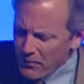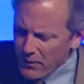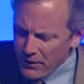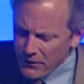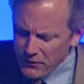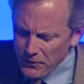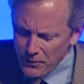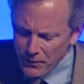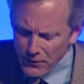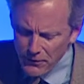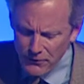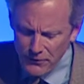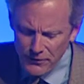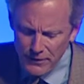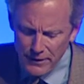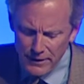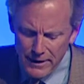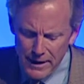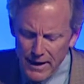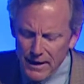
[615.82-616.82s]
principles
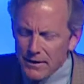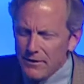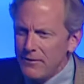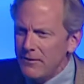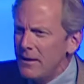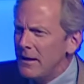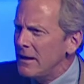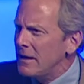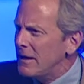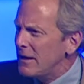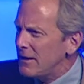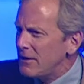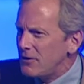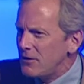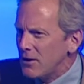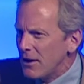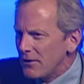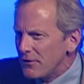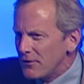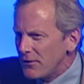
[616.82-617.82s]
again?
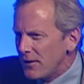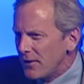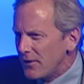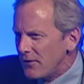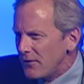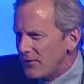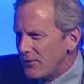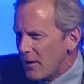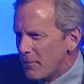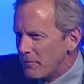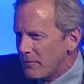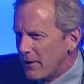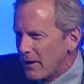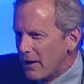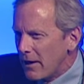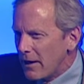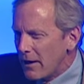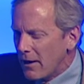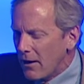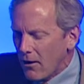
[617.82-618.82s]
Justice
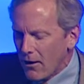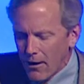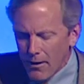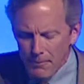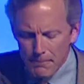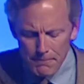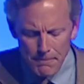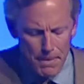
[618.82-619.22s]
something or?